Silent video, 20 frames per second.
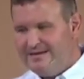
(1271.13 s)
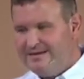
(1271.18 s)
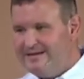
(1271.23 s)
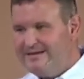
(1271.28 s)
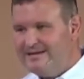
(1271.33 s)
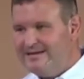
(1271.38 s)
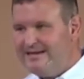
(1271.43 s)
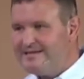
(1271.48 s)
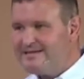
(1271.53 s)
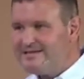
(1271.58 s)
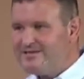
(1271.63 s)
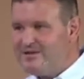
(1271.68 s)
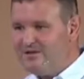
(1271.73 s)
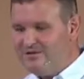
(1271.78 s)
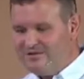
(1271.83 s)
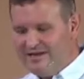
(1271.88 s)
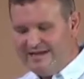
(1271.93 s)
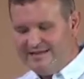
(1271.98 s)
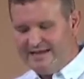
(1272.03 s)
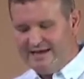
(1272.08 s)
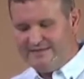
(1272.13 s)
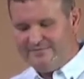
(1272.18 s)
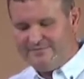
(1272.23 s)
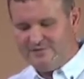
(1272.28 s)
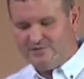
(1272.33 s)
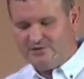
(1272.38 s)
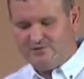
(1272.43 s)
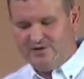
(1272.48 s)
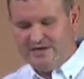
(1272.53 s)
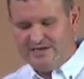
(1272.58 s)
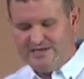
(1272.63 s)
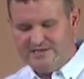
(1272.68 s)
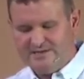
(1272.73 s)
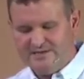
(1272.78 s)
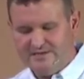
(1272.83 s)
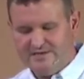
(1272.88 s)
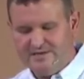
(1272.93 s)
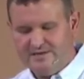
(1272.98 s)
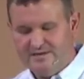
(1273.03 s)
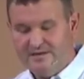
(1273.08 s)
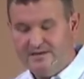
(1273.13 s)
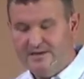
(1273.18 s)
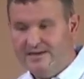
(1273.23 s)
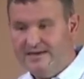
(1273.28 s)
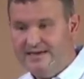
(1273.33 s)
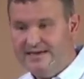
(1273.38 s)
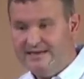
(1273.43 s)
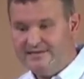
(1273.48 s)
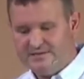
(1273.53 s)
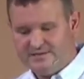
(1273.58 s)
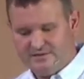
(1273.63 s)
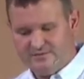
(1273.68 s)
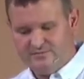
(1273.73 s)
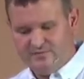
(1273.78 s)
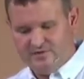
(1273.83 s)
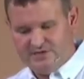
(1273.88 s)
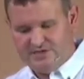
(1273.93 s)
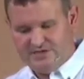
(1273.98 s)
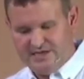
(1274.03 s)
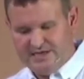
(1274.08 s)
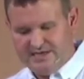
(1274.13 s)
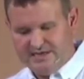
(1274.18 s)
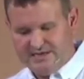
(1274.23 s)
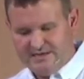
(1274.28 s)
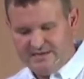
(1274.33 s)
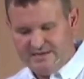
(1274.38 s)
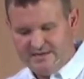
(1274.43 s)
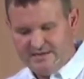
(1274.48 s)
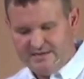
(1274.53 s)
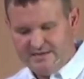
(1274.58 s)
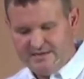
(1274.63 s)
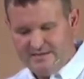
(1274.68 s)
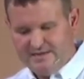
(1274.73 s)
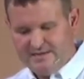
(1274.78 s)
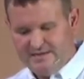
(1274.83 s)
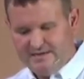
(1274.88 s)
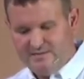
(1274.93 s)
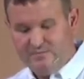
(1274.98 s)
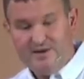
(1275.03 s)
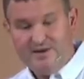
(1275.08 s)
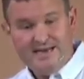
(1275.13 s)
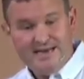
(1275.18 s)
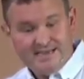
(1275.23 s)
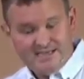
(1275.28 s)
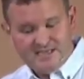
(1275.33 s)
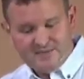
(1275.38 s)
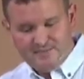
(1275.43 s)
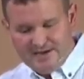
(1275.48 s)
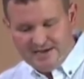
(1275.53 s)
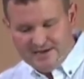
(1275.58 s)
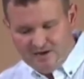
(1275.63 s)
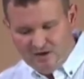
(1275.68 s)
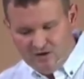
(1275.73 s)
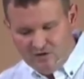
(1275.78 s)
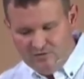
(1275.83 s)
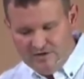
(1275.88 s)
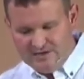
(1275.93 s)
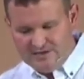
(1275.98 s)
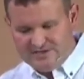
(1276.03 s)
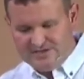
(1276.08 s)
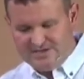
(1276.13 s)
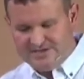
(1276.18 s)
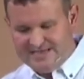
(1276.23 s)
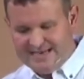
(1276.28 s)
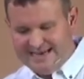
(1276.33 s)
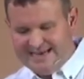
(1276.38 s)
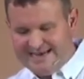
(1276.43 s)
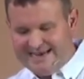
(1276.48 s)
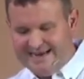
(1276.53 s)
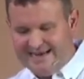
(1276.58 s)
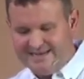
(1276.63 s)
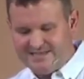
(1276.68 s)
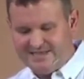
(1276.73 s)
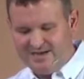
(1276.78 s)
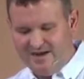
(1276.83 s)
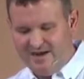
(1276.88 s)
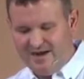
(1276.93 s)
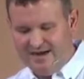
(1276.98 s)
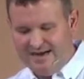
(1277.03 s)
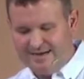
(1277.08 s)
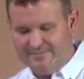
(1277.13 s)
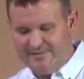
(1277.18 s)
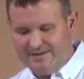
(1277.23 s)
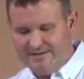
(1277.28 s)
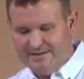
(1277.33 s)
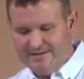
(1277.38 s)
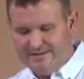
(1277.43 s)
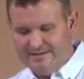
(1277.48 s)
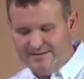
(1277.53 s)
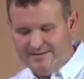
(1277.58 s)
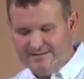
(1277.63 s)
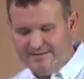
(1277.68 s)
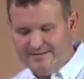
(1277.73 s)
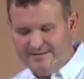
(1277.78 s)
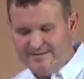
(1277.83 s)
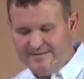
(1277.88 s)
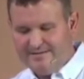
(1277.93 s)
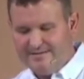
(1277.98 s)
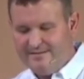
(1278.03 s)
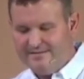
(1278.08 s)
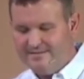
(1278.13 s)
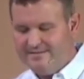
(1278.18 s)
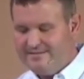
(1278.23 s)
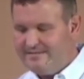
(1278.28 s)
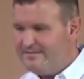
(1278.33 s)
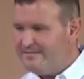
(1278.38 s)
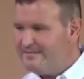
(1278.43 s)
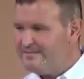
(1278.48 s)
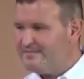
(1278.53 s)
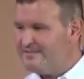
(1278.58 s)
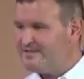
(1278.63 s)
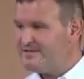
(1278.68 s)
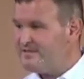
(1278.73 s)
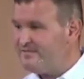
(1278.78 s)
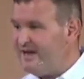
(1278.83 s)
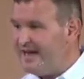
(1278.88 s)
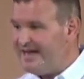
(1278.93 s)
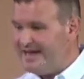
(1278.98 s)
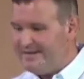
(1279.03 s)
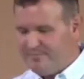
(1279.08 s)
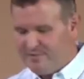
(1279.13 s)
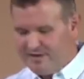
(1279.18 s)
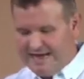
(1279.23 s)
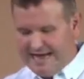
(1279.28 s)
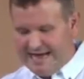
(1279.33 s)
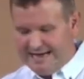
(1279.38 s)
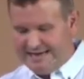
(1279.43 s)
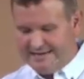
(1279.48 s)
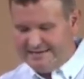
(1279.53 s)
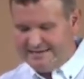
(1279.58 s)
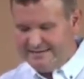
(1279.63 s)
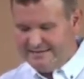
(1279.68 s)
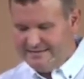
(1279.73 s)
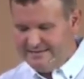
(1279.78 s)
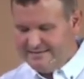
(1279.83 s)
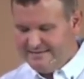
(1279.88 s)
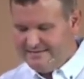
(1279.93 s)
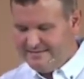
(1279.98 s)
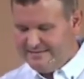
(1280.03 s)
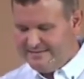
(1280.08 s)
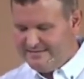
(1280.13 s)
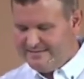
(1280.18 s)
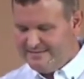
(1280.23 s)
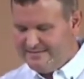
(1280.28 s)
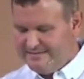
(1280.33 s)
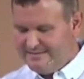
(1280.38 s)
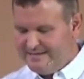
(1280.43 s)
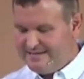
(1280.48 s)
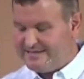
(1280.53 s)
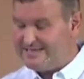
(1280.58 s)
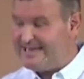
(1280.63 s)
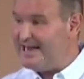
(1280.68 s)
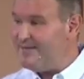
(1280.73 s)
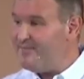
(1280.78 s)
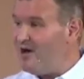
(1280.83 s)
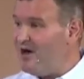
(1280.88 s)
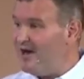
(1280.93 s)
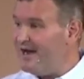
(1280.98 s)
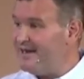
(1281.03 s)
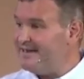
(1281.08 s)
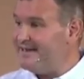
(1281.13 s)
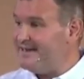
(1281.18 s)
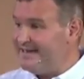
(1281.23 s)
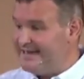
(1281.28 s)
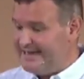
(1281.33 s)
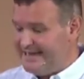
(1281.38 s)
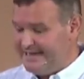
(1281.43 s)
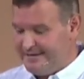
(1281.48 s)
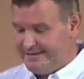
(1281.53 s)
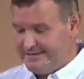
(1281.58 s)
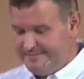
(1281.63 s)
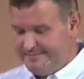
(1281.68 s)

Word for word: Let us not let that frustration lead us to rush in. We need to be encouraged to take our time to survey and plan, as Nehemiah did here,